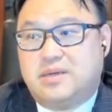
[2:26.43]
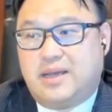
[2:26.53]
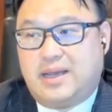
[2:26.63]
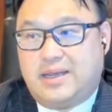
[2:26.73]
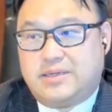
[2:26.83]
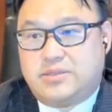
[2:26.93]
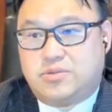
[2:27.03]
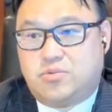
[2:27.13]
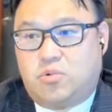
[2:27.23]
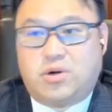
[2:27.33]
and
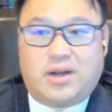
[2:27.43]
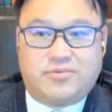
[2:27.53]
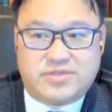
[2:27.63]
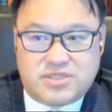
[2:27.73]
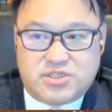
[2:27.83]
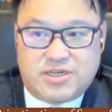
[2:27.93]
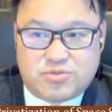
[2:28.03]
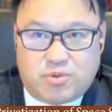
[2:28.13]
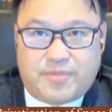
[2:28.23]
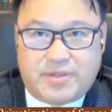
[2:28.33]
what I would
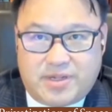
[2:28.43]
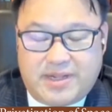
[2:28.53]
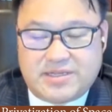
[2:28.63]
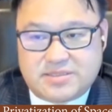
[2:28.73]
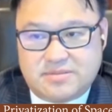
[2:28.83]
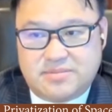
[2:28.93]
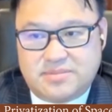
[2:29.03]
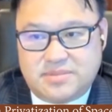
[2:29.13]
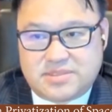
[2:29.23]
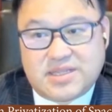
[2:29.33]
suggest would be the next
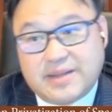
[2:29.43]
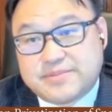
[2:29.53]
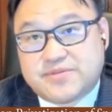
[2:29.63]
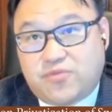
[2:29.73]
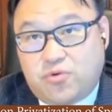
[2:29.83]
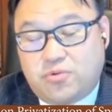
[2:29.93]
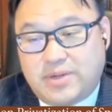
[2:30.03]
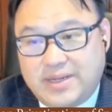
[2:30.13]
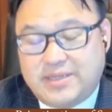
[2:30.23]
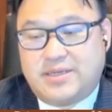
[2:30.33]
steps for
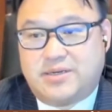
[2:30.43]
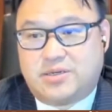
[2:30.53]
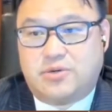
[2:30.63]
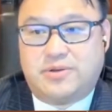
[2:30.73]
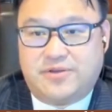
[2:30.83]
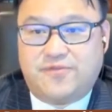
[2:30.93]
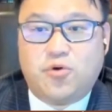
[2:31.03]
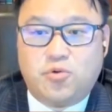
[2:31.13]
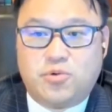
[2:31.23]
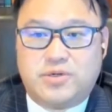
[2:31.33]
India going
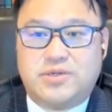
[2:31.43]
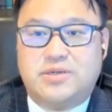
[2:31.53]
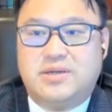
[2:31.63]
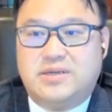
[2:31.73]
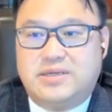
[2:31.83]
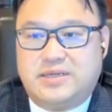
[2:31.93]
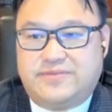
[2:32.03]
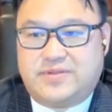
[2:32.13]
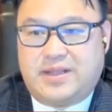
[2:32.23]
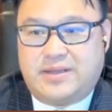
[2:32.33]
forward
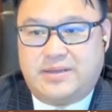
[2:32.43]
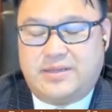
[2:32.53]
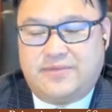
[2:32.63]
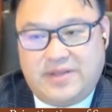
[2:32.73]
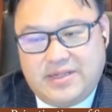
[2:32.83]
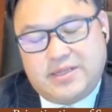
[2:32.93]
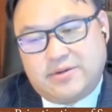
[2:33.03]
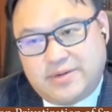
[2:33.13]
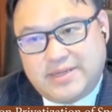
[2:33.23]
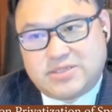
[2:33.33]
if
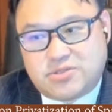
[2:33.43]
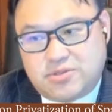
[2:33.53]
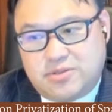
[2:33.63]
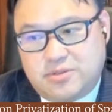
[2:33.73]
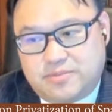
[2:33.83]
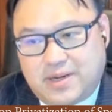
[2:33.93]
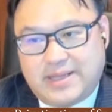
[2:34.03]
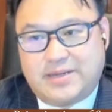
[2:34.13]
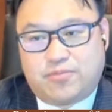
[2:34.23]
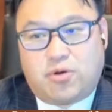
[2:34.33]
India is to
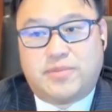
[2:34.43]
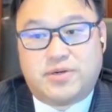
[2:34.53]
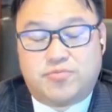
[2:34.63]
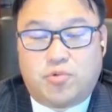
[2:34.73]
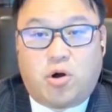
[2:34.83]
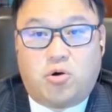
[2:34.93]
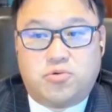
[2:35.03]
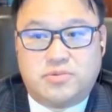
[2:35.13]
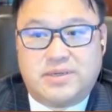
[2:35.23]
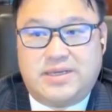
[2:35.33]
play a prominent
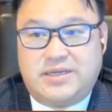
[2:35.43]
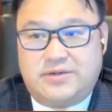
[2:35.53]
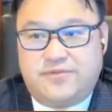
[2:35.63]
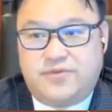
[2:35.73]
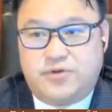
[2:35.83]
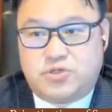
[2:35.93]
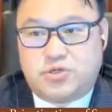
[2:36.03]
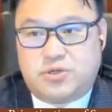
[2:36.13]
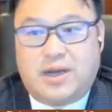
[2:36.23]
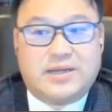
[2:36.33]
role in
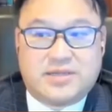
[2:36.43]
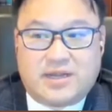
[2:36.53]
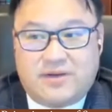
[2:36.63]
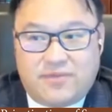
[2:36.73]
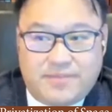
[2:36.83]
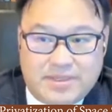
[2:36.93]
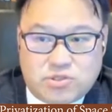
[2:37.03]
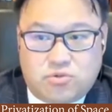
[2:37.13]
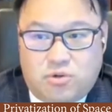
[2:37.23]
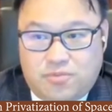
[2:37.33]
future either
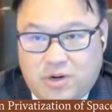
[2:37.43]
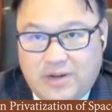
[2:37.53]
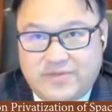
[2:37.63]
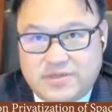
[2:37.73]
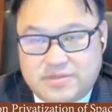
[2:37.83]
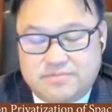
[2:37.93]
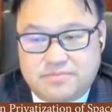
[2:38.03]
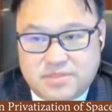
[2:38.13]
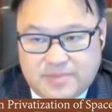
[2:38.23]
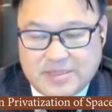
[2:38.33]
governmental or private
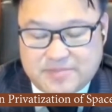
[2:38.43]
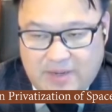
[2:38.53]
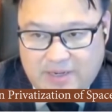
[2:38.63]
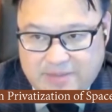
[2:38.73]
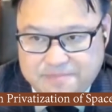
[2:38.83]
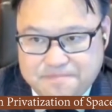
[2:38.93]
space mining.